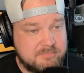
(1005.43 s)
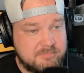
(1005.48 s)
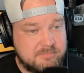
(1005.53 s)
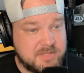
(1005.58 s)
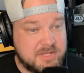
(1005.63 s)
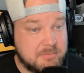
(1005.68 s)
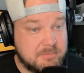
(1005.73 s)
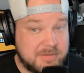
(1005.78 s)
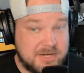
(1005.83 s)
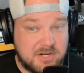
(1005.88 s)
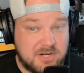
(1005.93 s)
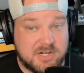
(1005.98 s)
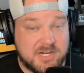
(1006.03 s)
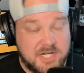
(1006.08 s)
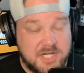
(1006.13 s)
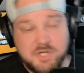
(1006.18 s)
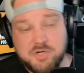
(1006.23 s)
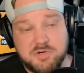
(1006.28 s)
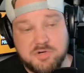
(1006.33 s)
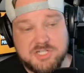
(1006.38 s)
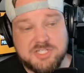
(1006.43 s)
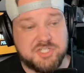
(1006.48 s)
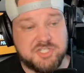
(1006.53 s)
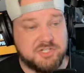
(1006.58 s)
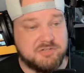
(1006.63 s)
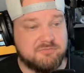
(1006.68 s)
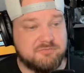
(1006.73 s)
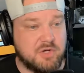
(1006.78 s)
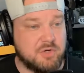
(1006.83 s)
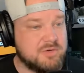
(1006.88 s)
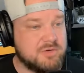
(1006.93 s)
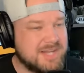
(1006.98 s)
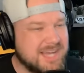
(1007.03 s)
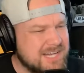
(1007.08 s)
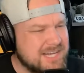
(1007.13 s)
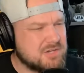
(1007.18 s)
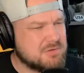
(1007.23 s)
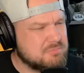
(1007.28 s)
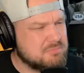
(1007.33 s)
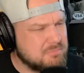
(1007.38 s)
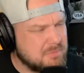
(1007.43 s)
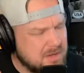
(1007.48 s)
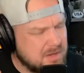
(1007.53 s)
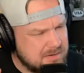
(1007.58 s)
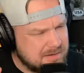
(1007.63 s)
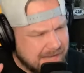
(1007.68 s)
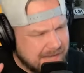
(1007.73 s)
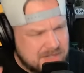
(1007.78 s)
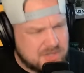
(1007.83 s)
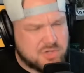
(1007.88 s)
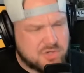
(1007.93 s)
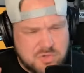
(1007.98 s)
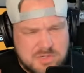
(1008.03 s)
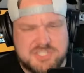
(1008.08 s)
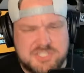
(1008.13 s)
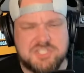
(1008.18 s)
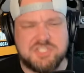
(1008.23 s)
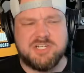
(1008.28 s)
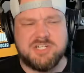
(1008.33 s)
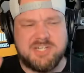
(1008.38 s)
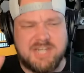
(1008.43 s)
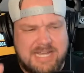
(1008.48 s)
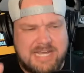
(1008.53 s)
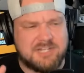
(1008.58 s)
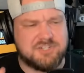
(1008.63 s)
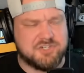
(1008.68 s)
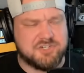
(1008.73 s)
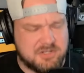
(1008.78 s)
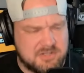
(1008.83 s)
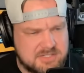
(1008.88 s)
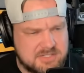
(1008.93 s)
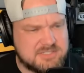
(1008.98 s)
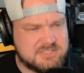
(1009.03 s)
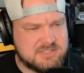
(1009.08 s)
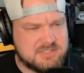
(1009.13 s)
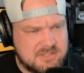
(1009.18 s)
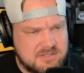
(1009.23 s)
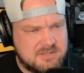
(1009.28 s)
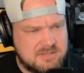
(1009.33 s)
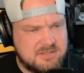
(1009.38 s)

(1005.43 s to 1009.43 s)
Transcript: The American Christian vote, not, not Christian nationalist,